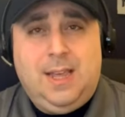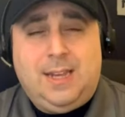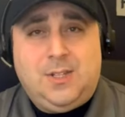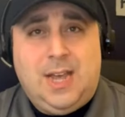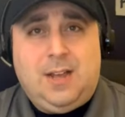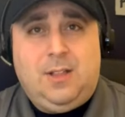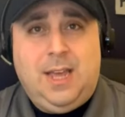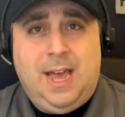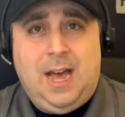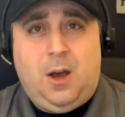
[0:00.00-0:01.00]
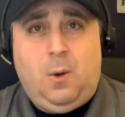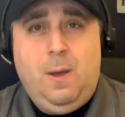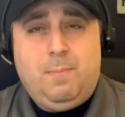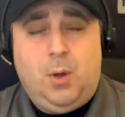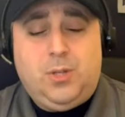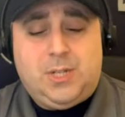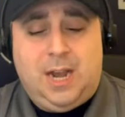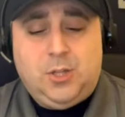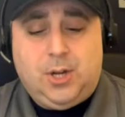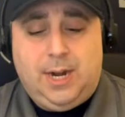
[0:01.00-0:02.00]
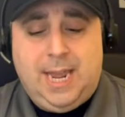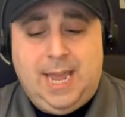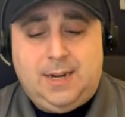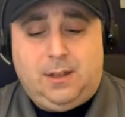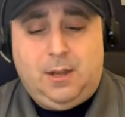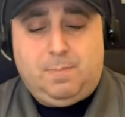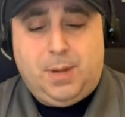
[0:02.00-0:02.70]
exactly how both sides are going to handle it.